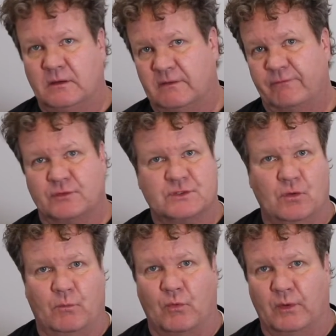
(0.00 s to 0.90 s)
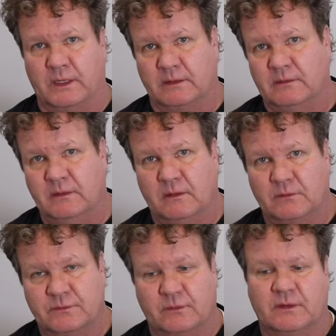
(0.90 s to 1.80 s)
for snowboarding,
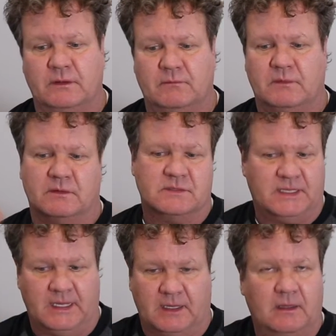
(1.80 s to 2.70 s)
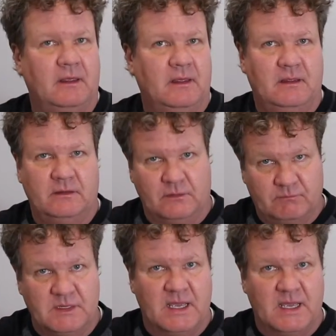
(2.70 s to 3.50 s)
and skiing. You